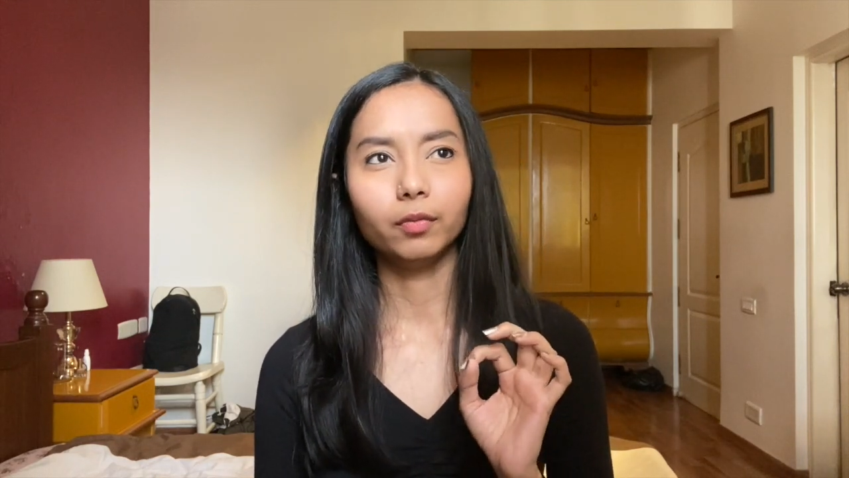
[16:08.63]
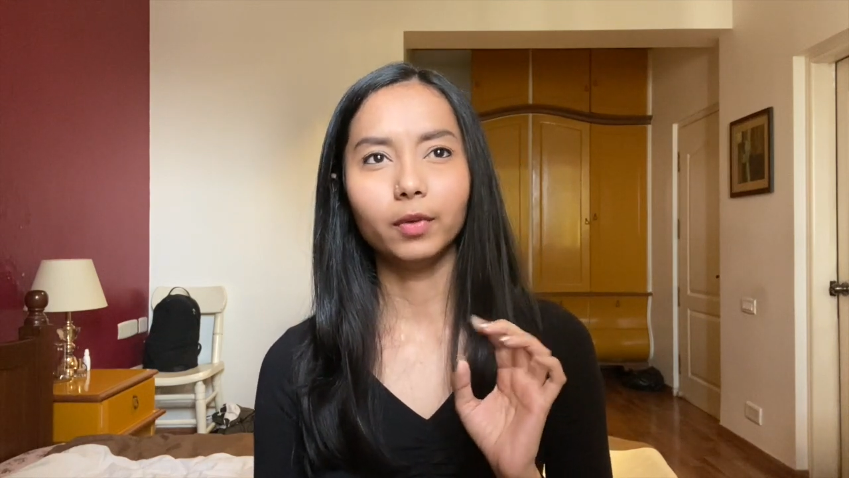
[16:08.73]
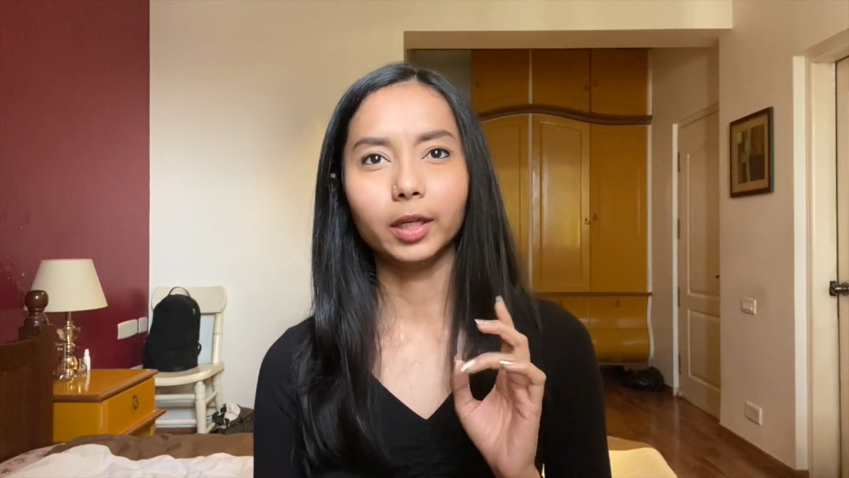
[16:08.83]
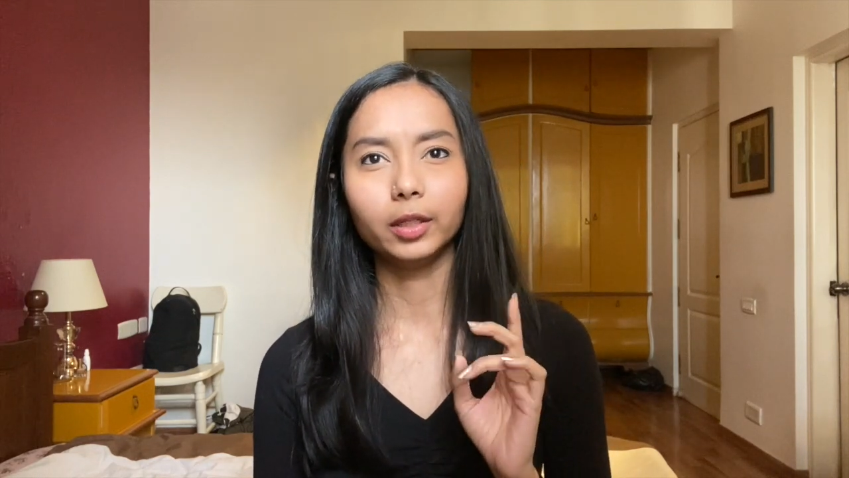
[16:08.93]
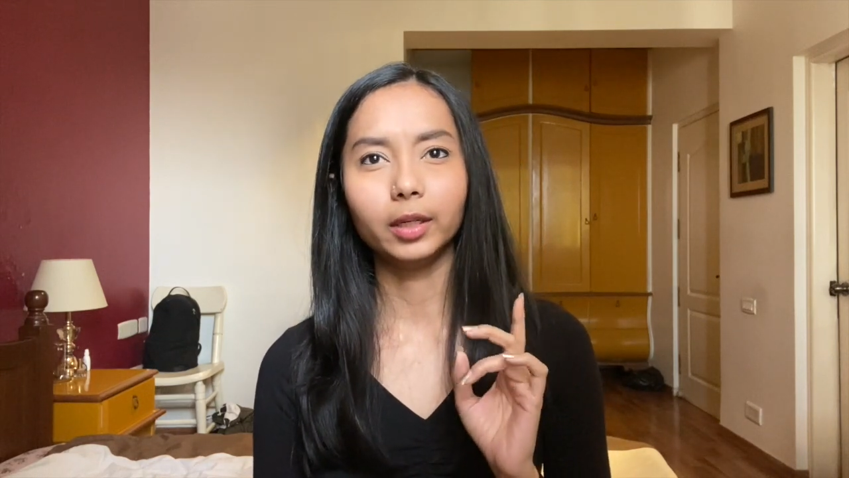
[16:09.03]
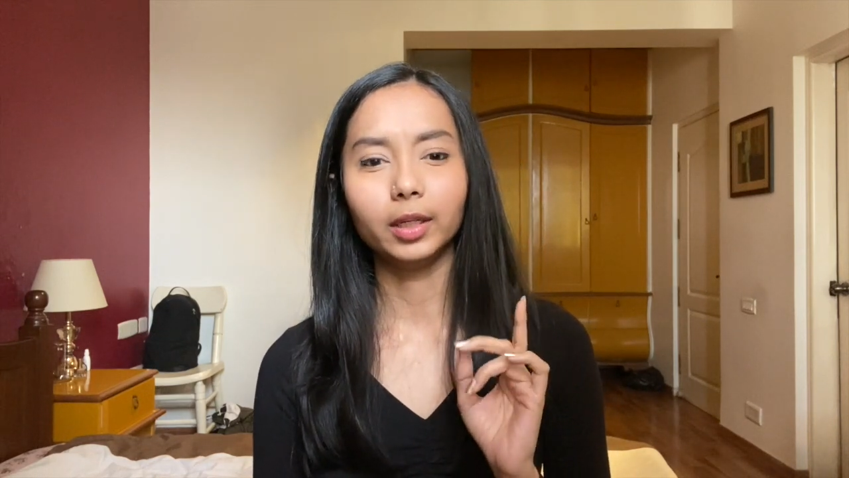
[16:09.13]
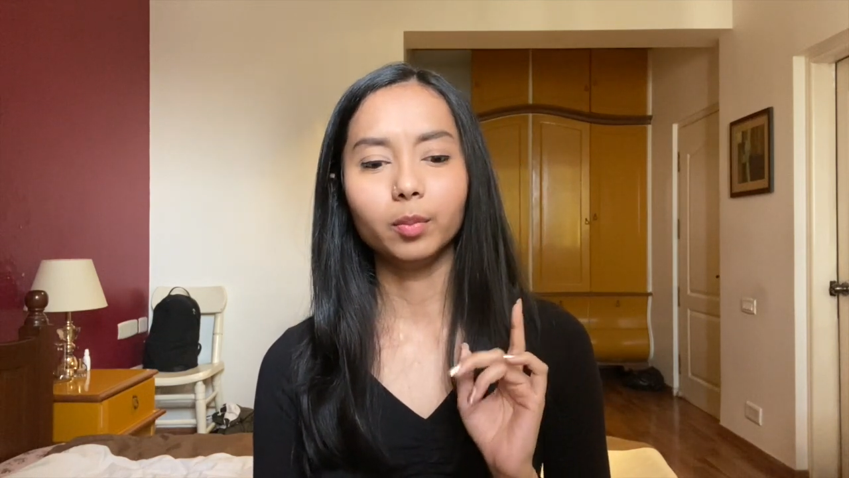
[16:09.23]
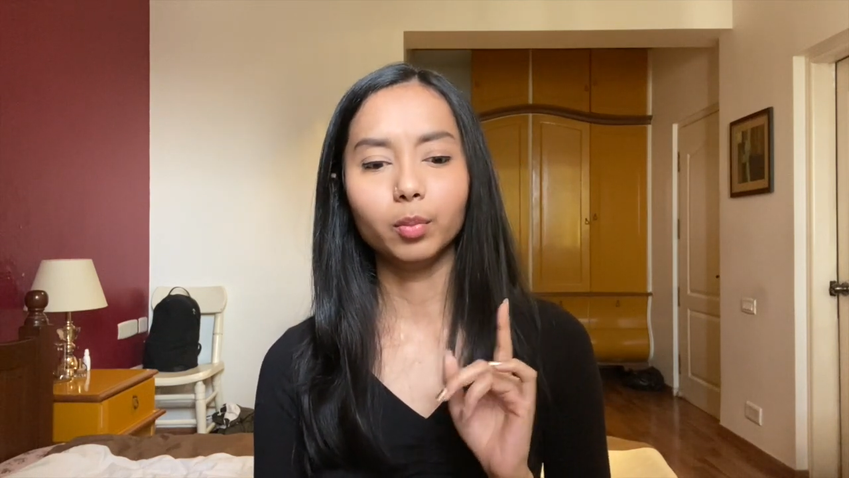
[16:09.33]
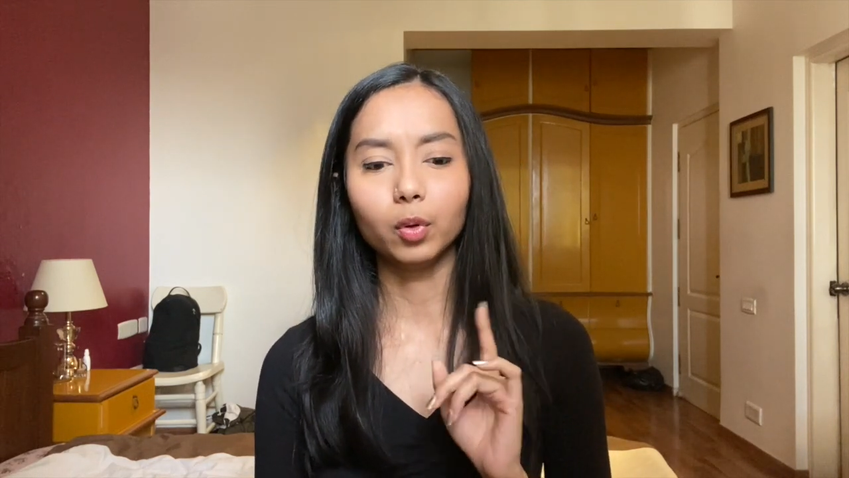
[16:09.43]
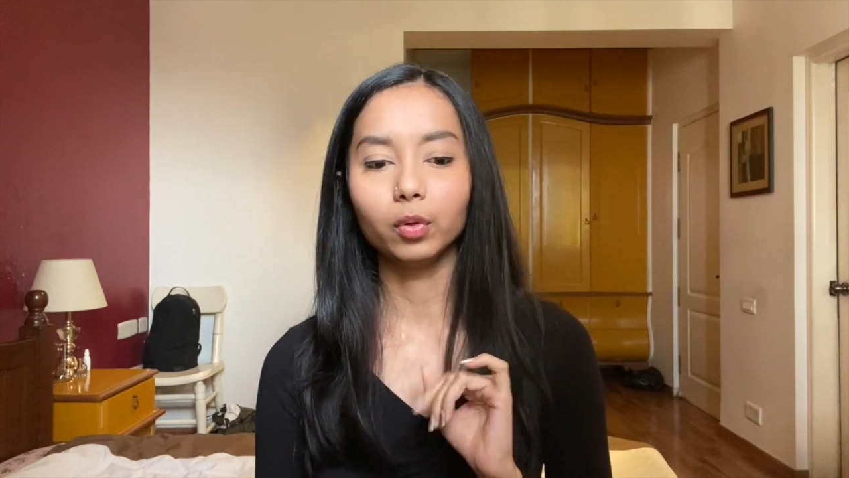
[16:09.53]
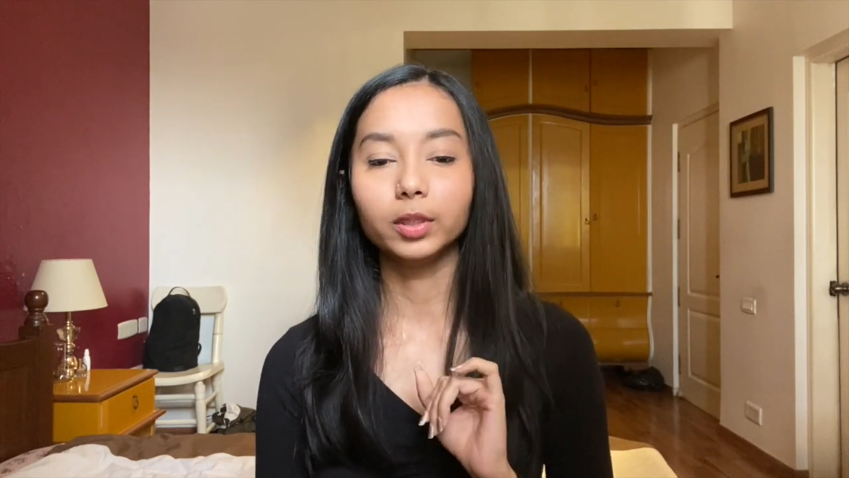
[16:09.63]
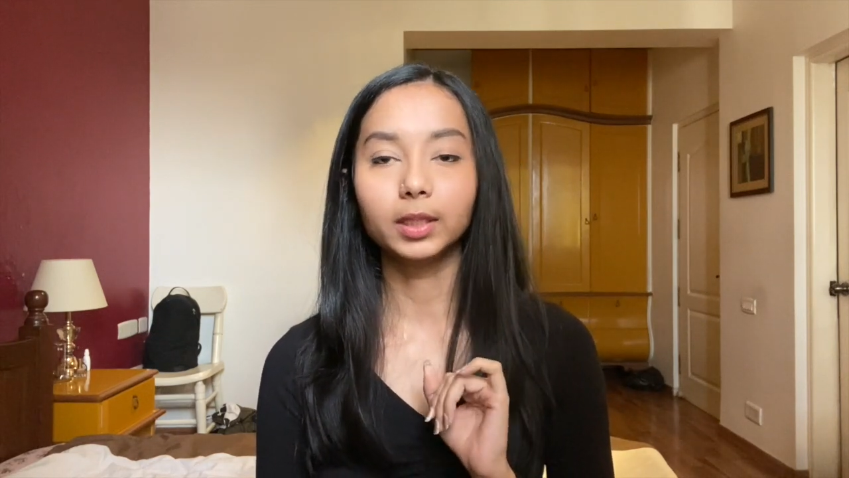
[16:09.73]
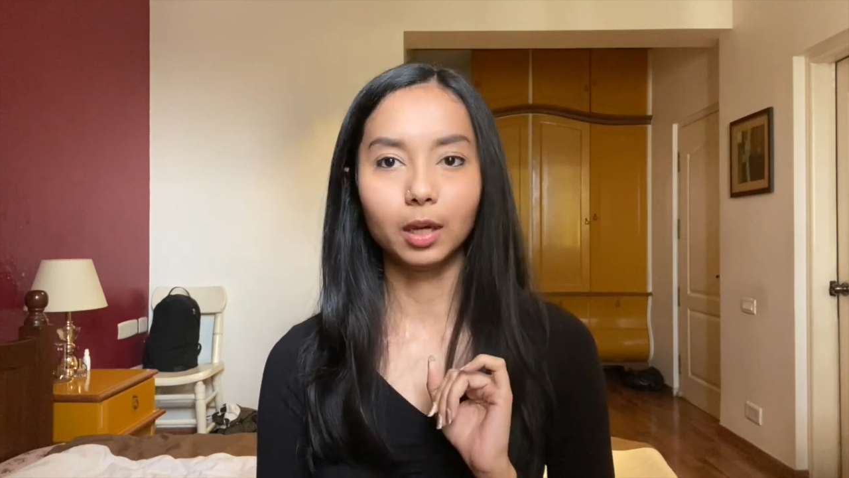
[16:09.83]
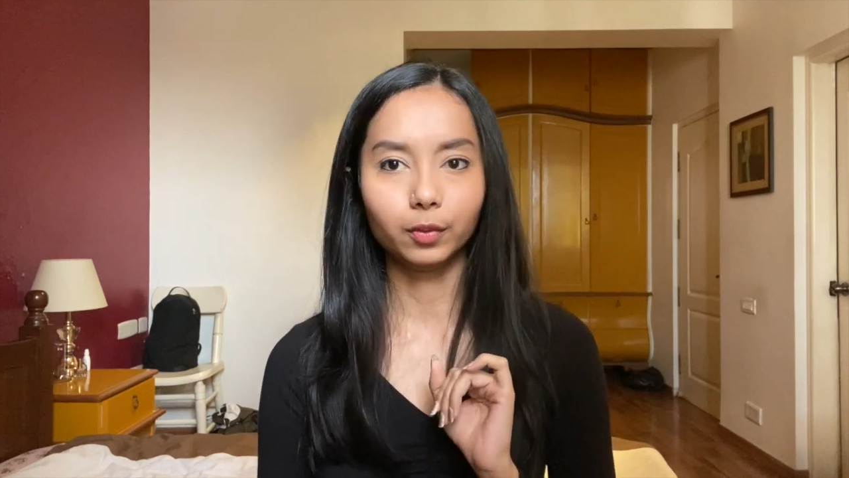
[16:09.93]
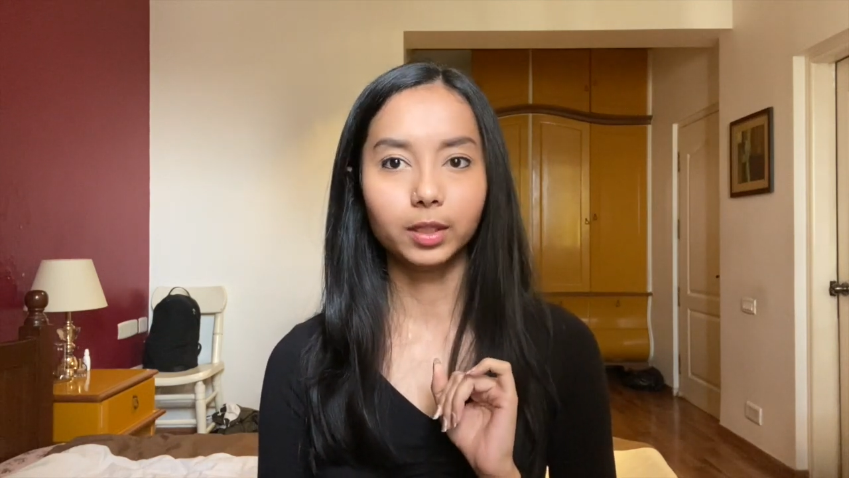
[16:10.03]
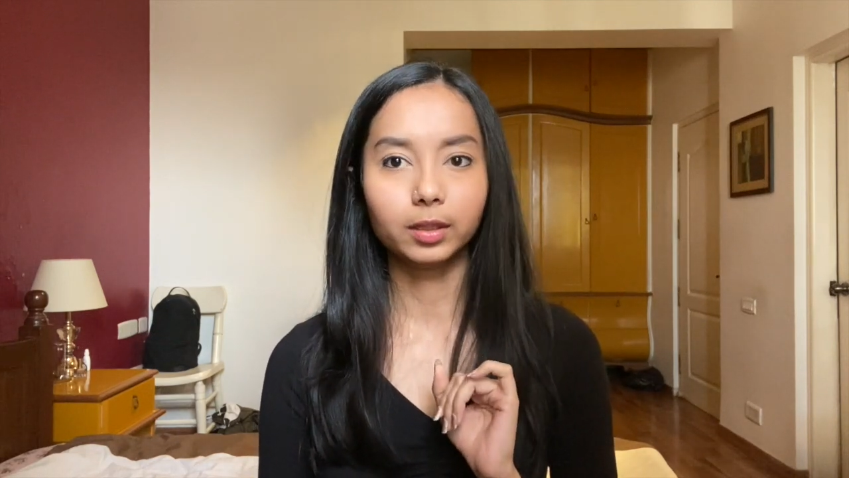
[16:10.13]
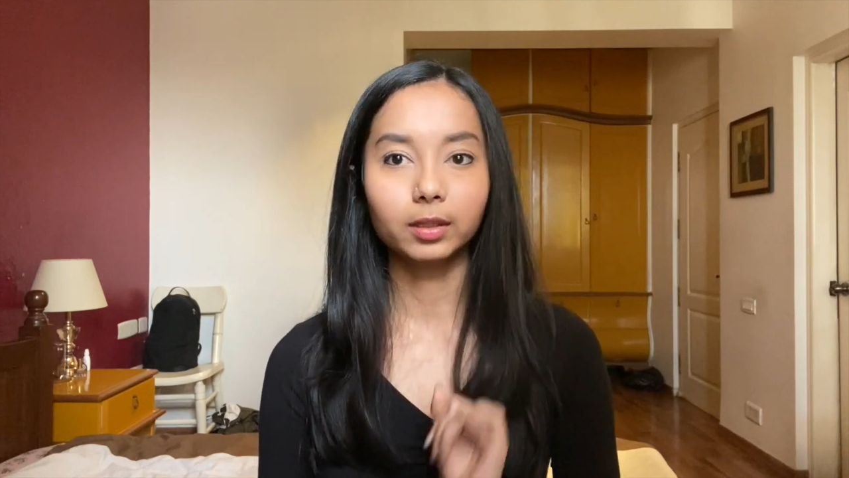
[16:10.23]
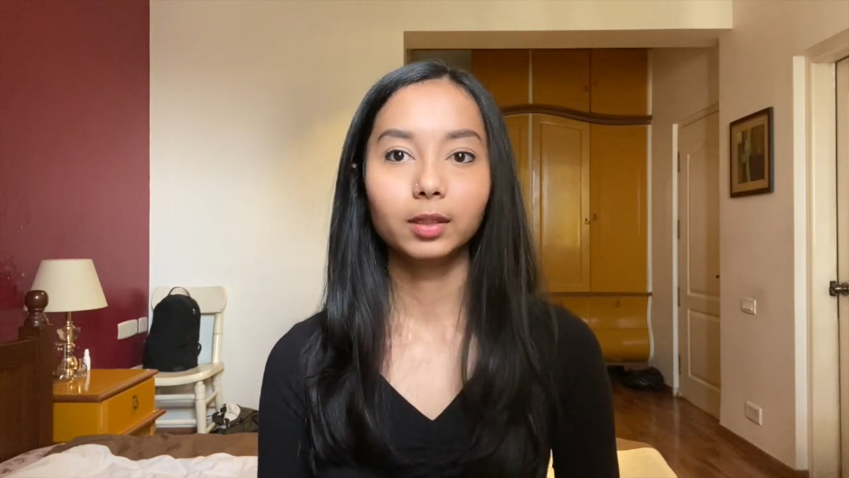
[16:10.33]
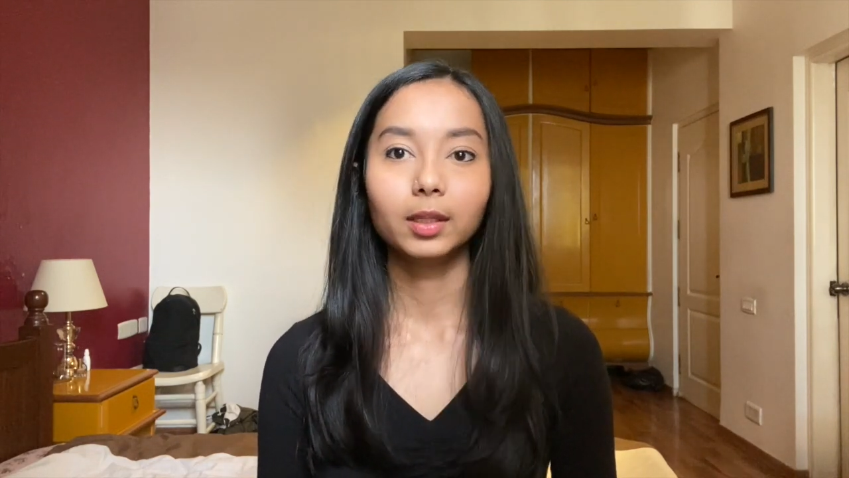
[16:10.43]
Veterinary Boards Council.